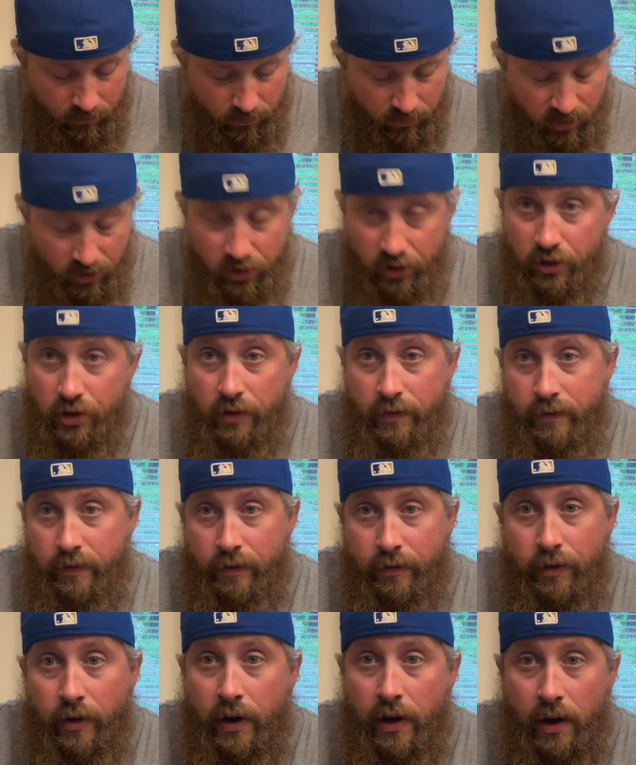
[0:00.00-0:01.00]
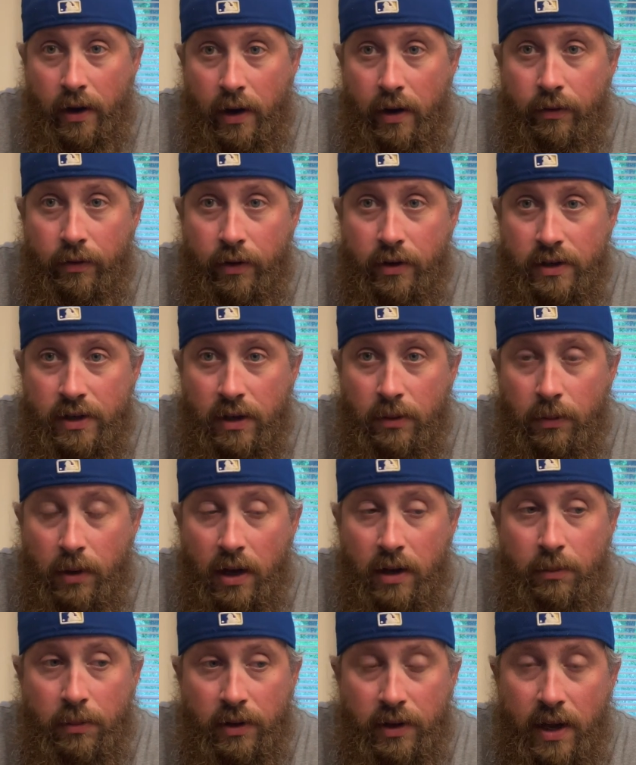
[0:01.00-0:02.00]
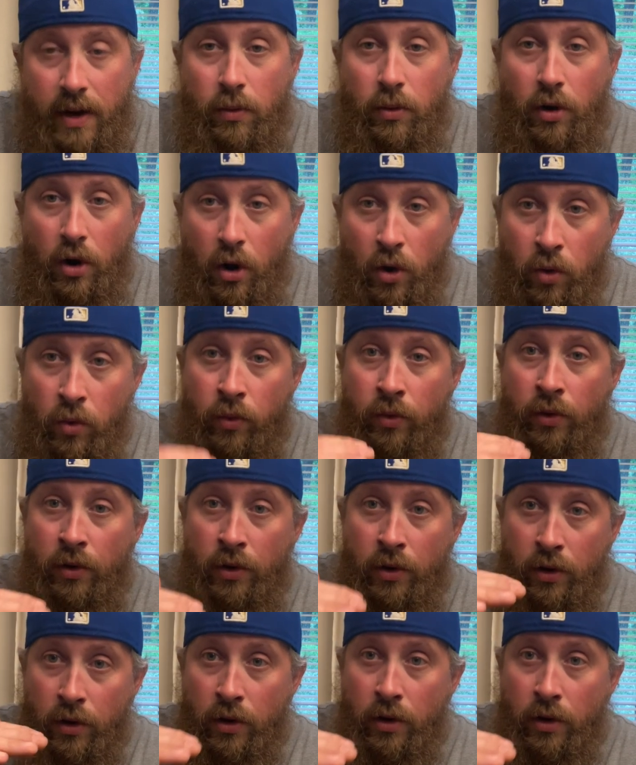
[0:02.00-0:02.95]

It just took for frickin' ever, it seemed like, but they were on